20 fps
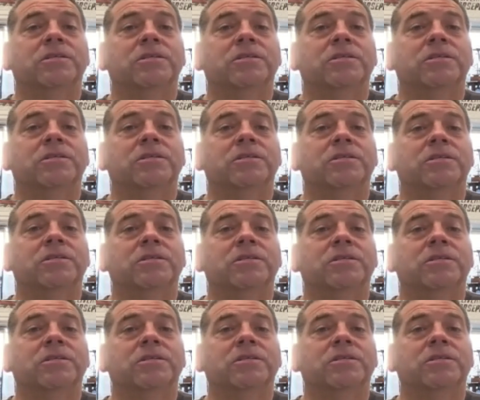
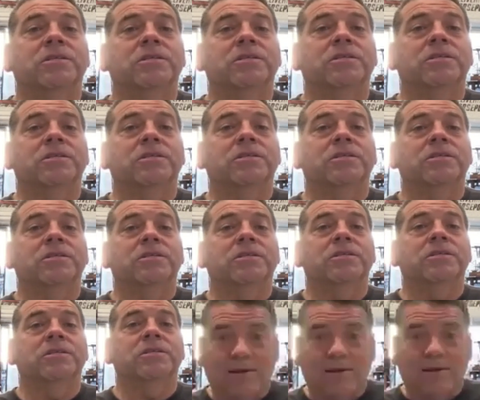that covered
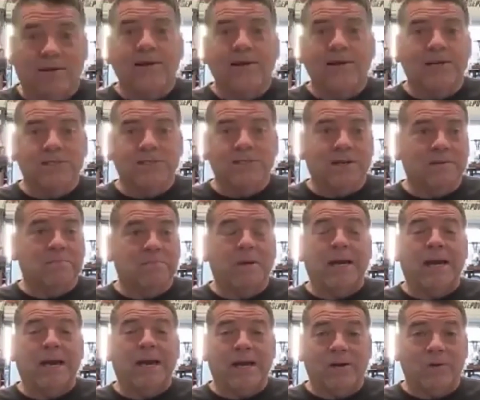grandstand because it
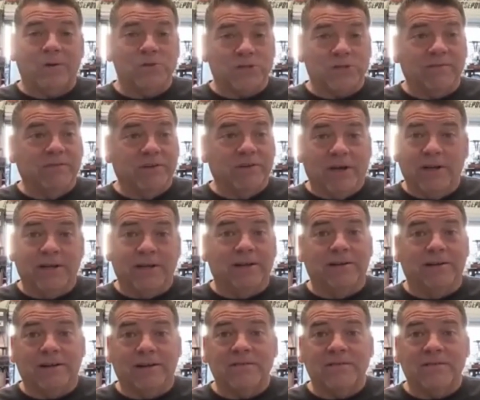pounds. I've done it.